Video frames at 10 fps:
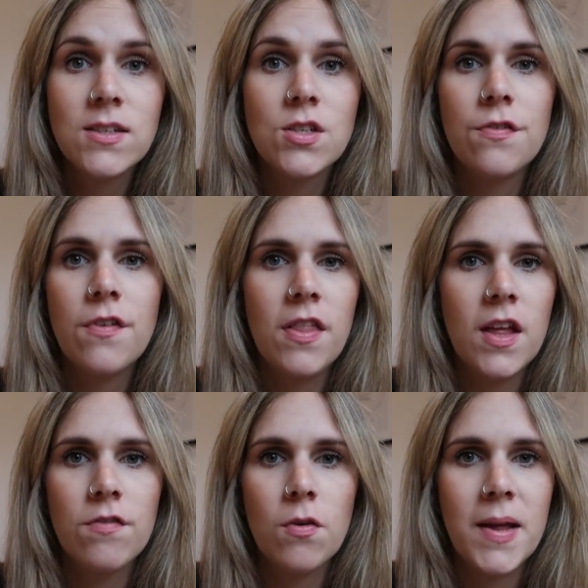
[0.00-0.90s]
So I
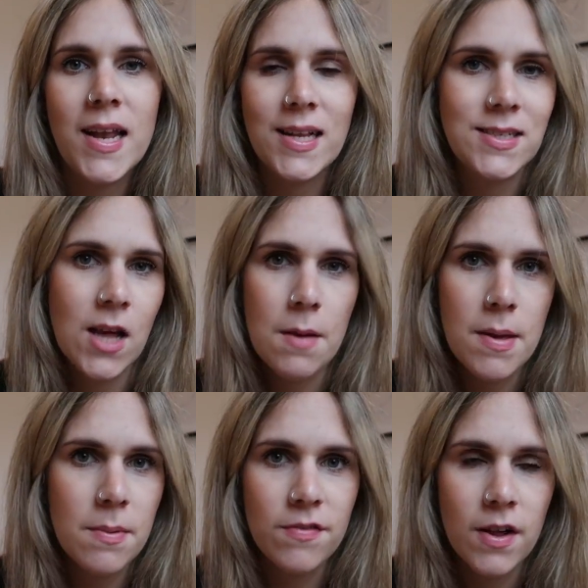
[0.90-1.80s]
think for a bit less time,
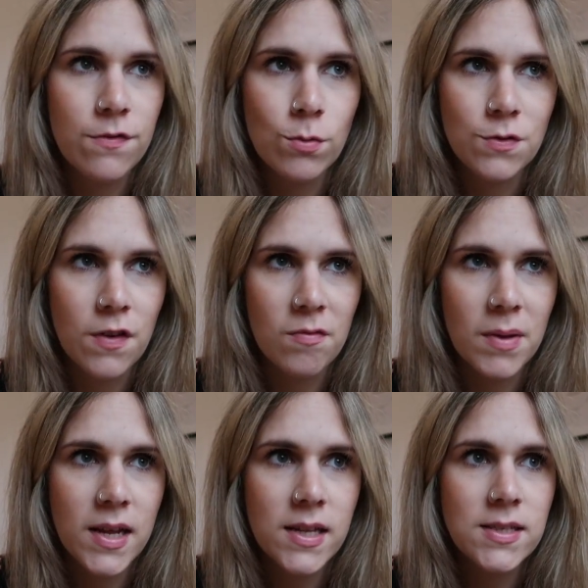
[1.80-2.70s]
maybe for like 45
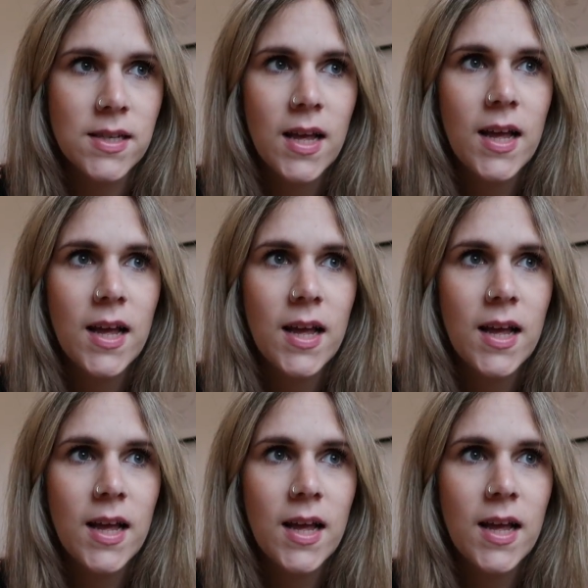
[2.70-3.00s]
minutes.